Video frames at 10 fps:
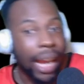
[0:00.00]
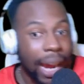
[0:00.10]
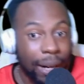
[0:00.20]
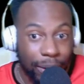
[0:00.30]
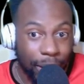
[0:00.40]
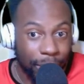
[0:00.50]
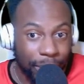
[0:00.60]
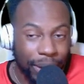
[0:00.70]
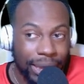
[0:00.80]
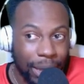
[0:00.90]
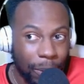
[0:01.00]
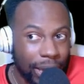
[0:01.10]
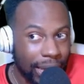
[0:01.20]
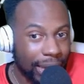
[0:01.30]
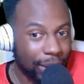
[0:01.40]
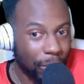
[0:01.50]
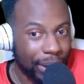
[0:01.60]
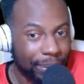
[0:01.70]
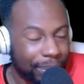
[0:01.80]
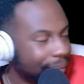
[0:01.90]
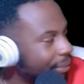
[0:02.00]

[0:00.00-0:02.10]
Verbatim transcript: I don't know, because I want the Knicks to win.